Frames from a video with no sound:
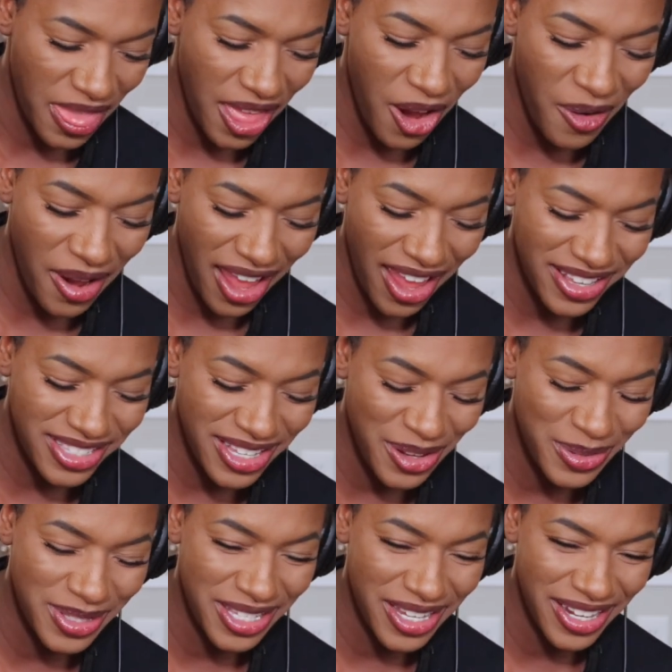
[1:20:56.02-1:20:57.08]
Okay,
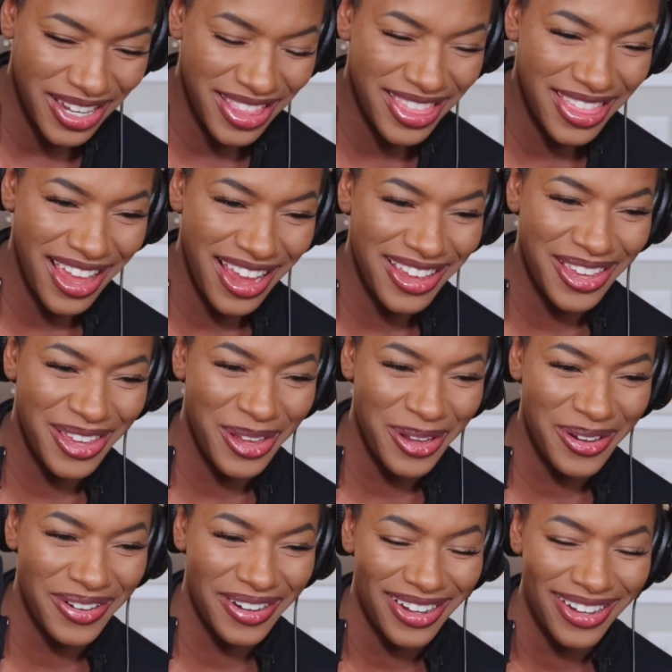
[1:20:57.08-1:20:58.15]
sounds good. Thank you.